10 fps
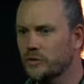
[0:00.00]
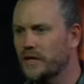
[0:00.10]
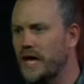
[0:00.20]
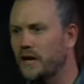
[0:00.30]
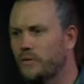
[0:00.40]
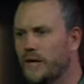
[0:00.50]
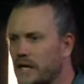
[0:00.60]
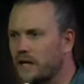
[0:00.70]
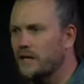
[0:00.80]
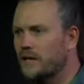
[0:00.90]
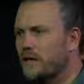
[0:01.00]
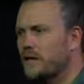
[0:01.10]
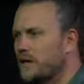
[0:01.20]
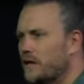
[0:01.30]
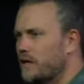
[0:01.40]
do with Halloween.
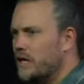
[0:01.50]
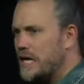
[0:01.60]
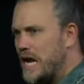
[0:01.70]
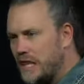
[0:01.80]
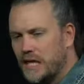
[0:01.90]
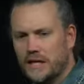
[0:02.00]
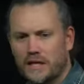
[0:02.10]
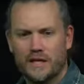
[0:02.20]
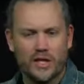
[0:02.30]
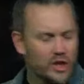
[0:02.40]
Nothing.